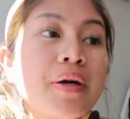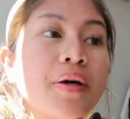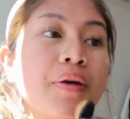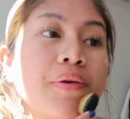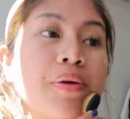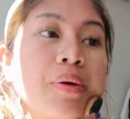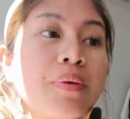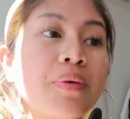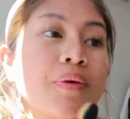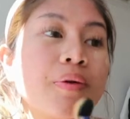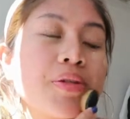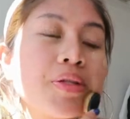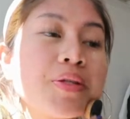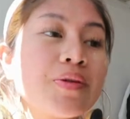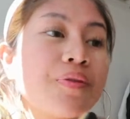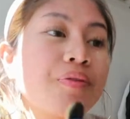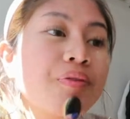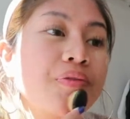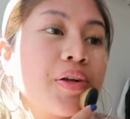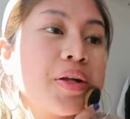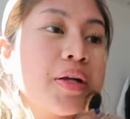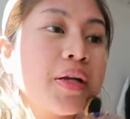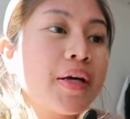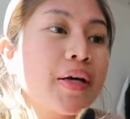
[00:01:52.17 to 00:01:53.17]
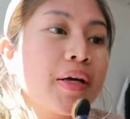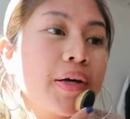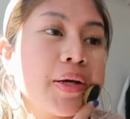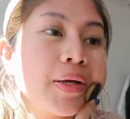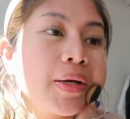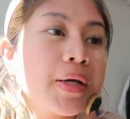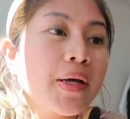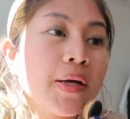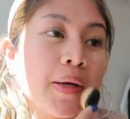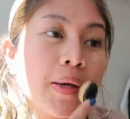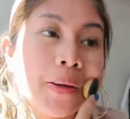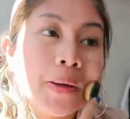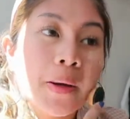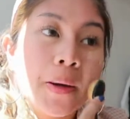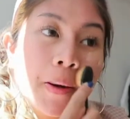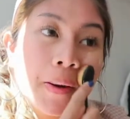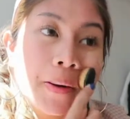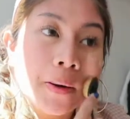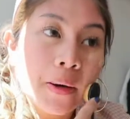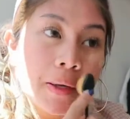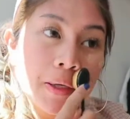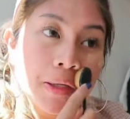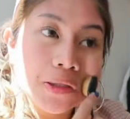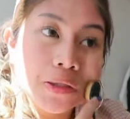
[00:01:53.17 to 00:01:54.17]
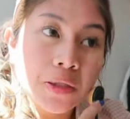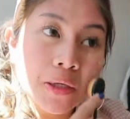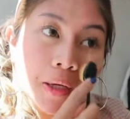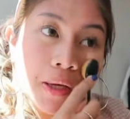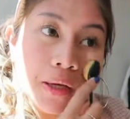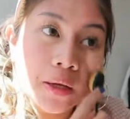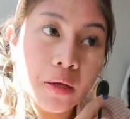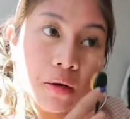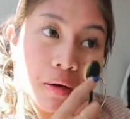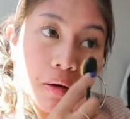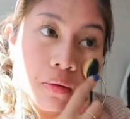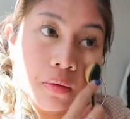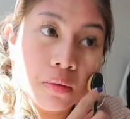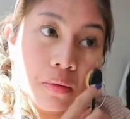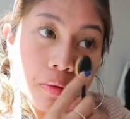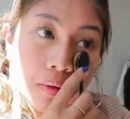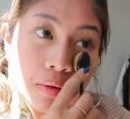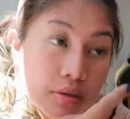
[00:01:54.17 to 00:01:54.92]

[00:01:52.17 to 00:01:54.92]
I don't want to feel like rushing, you know.